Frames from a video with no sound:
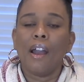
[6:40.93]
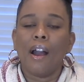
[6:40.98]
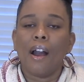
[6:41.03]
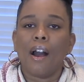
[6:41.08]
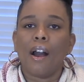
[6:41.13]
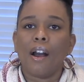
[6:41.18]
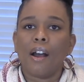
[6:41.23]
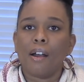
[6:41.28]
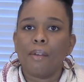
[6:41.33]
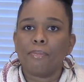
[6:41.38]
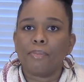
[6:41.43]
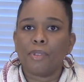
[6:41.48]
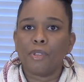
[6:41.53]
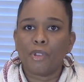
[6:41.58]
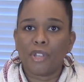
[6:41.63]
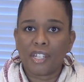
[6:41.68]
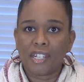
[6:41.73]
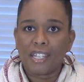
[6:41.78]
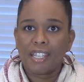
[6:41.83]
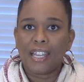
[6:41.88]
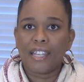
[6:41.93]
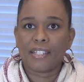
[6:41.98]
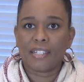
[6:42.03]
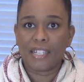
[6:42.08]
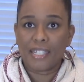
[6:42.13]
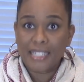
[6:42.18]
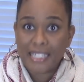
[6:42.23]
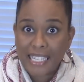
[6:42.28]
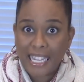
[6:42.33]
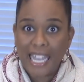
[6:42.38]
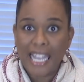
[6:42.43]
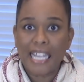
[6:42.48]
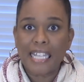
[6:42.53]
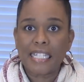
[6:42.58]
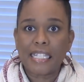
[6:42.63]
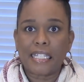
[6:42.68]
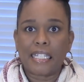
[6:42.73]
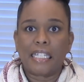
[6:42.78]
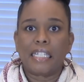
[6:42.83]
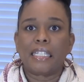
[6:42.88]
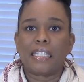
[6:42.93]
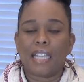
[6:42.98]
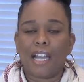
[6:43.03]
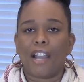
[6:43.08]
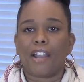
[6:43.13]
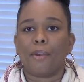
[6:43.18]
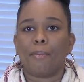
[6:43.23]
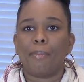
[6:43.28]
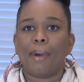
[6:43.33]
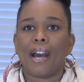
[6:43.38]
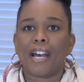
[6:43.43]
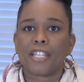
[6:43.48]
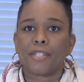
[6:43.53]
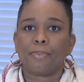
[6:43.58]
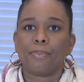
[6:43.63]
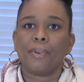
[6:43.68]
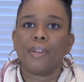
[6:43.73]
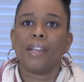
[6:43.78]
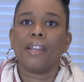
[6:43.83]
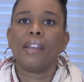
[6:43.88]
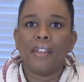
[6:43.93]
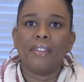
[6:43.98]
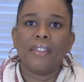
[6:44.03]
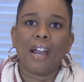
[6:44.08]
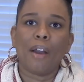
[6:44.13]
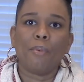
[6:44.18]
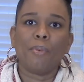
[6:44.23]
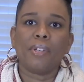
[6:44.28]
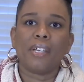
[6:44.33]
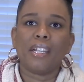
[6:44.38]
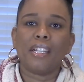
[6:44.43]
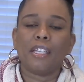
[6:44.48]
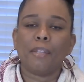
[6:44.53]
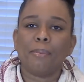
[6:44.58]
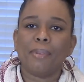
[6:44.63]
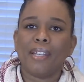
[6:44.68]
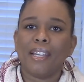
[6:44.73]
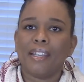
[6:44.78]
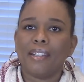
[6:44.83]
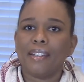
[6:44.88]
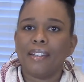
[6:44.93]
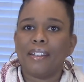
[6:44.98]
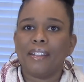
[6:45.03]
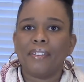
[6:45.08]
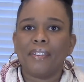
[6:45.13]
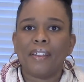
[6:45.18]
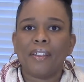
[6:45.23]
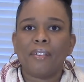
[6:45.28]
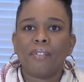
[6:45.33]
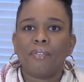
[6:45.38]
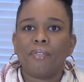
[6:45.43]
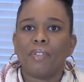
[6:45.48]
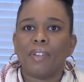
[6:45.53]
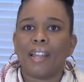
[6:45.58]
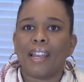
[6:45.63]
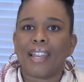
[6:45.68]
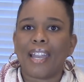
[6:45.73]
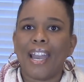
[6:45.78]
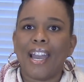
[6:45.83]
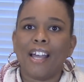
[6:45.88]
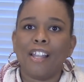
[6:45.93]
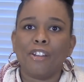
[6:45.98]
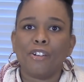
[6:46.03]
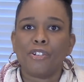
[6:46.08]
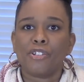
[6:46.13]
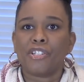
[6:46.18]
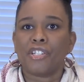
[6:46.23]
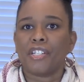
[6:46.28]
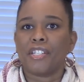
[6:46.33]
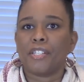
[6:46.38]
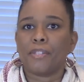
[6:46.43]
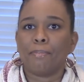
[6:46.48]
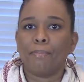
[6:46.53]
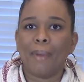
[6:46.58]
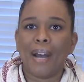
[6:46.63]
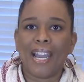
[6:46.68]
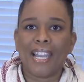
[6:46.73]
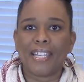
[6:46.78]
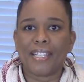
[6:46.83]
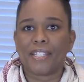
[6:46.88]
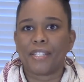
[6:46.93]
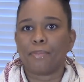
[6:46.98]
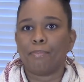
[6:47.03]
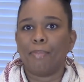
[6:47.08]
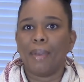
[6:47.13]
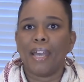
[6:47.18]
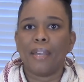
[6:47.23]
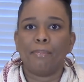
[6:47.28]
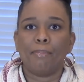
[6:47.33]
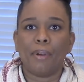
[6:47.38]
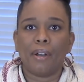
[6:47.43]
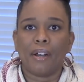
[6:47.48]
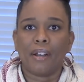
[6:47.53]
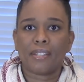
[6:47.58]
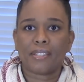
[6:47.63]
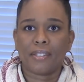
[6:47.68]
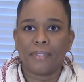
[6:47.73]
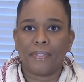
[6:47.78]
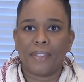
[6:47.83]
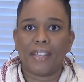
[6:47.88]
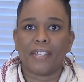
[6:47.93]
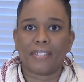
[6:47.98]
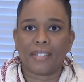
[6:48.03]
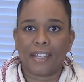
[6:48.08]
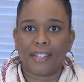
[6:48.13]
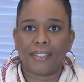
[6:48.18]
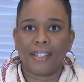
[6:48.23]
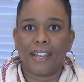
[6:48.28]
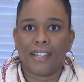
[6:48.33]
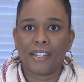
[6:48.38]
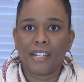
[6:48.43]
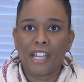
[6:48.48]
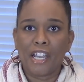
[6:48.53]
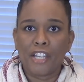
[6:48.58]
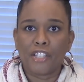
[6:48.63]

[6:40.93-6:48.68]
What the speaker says: You can encase the entire box spring, and that would eliminate anything for like allergens, mites, bed bugs, and things like that.